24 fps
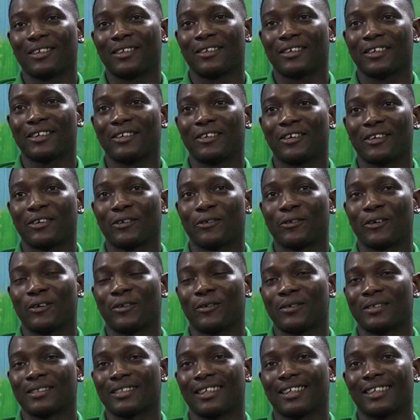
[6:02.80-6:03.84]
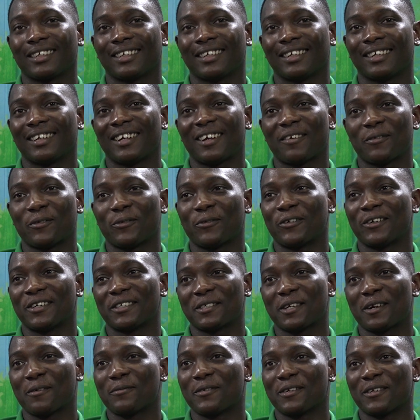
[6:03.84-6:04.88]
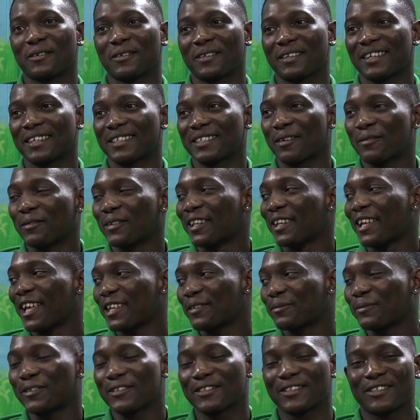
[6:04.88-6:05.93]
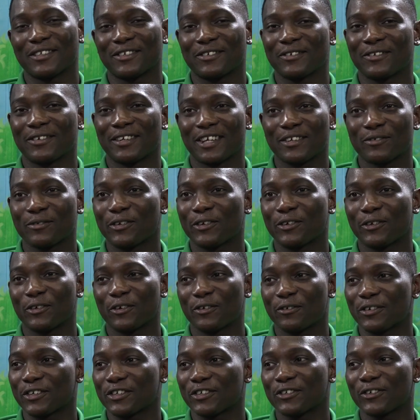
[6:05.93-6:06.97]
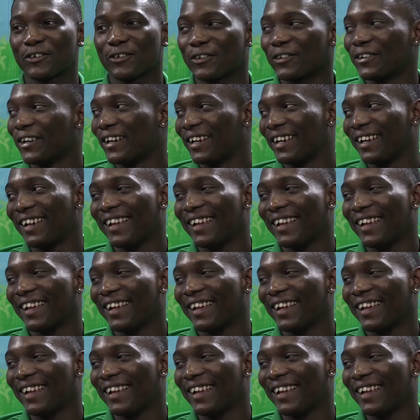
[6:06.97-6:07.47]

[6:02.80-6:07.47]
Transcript: looking on the run, and I was like, yeah, I'm the world champion, because I'm the last person to throw. That's when you know for sure.